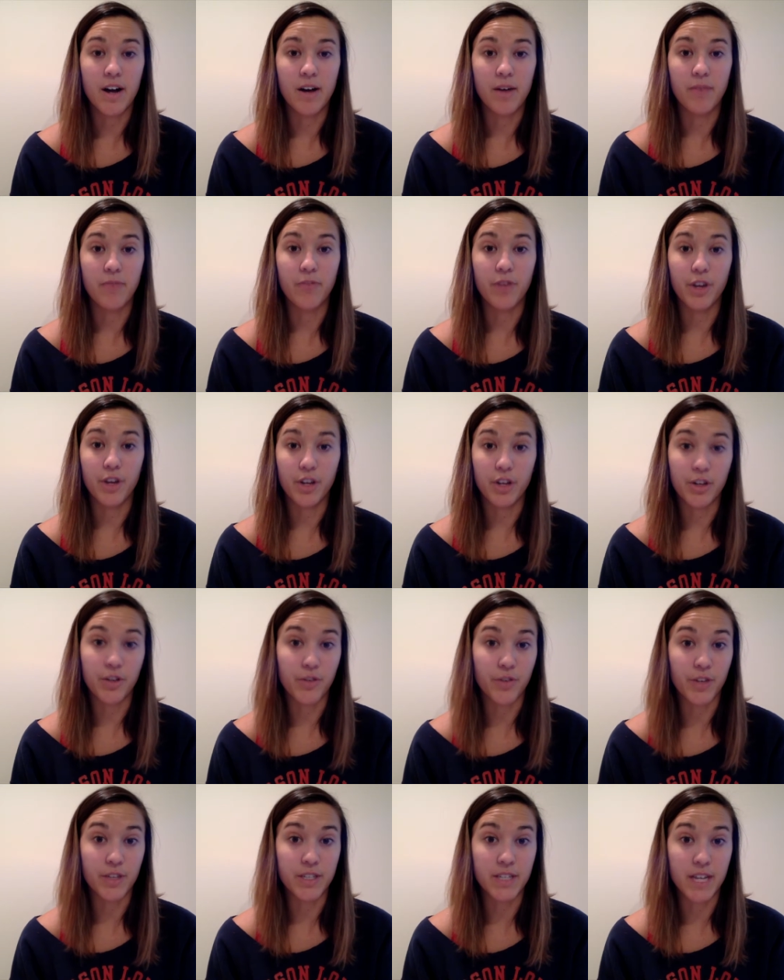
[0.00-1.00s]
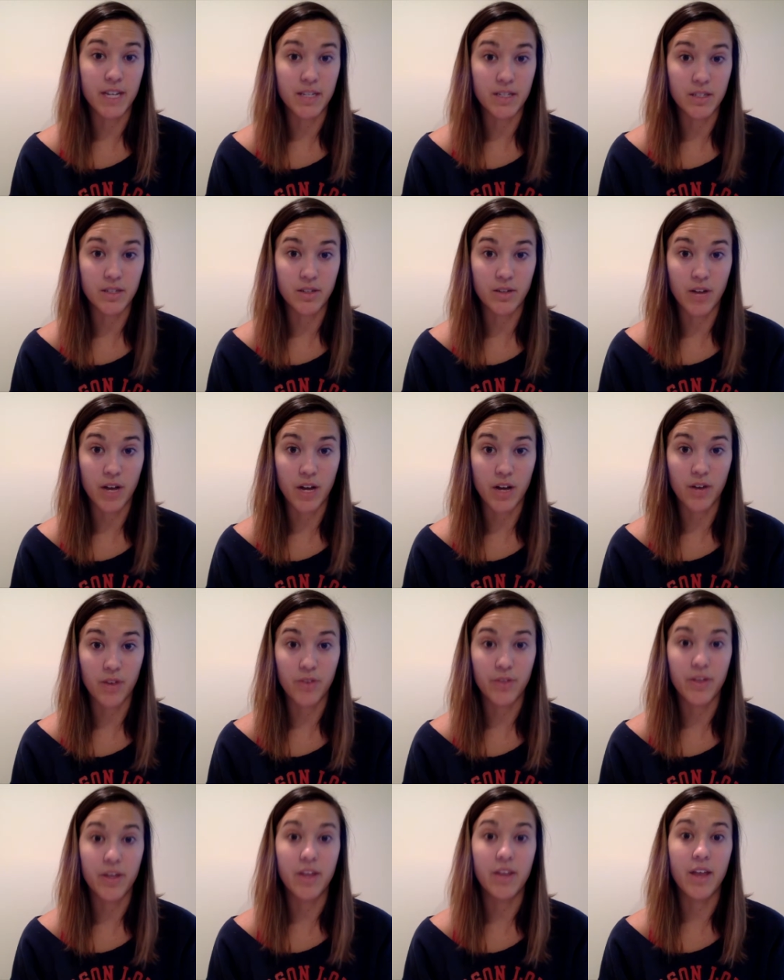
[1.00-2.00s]
very good for intestinal health,
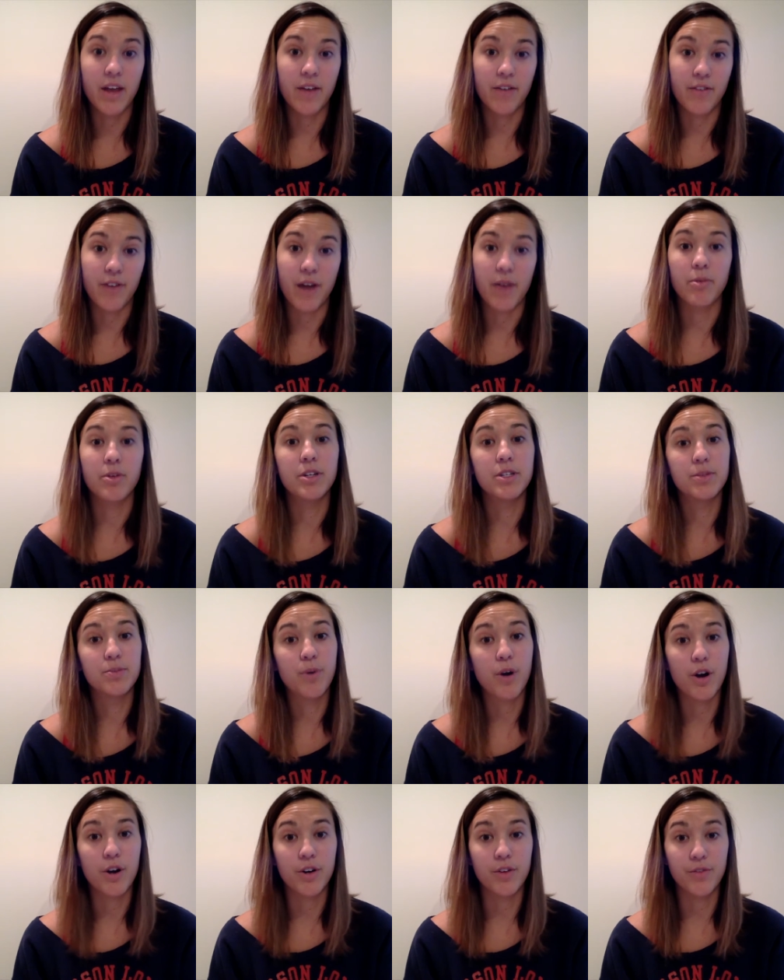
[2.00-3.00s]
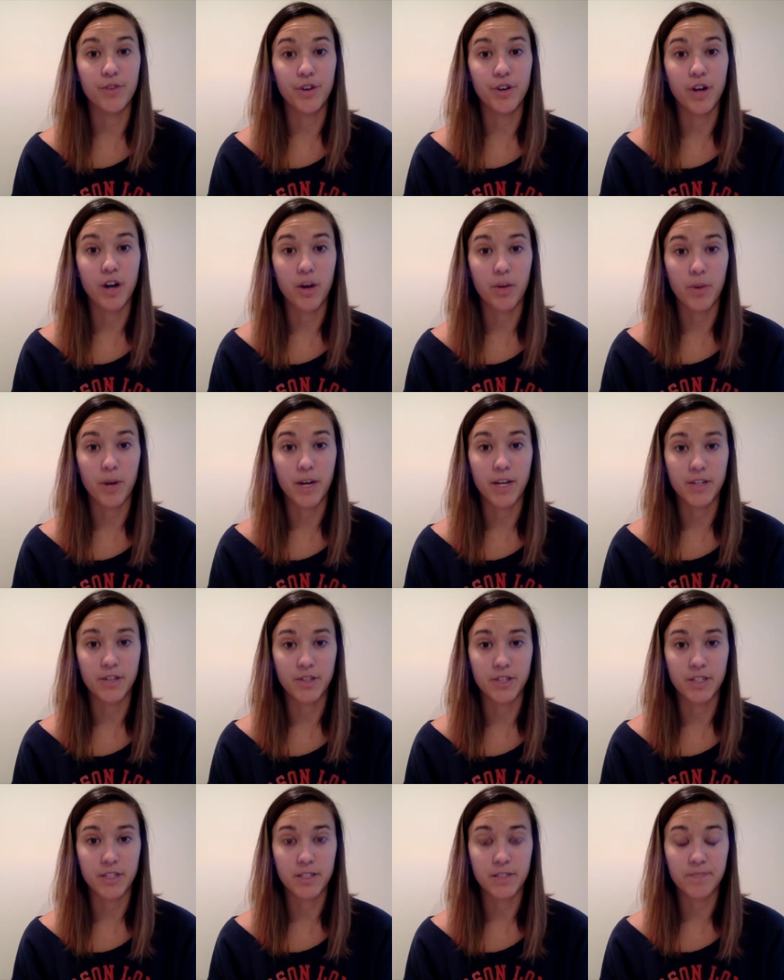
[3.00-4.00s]
and that fiber is part of your
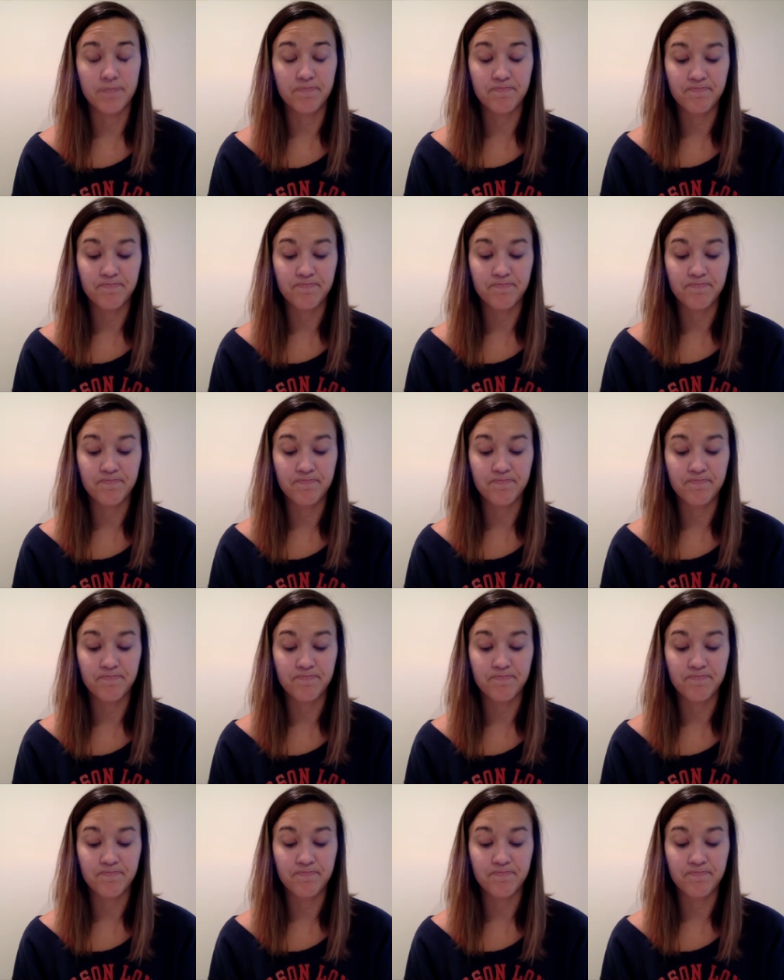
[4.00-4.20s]
carbohydrates.